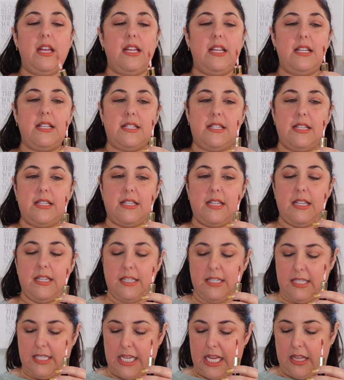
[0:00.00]
is this
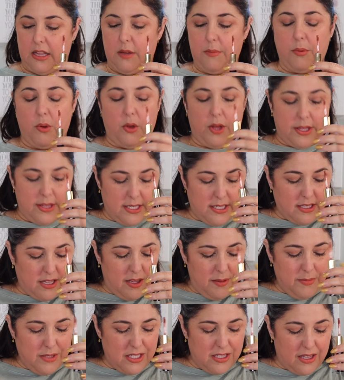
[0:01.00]
indelible, and this
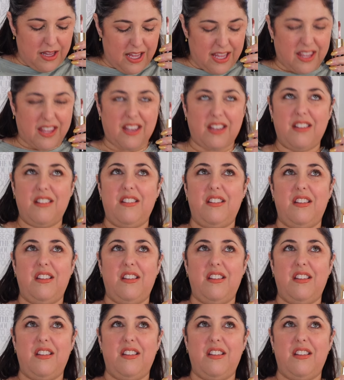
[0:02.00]
comes in like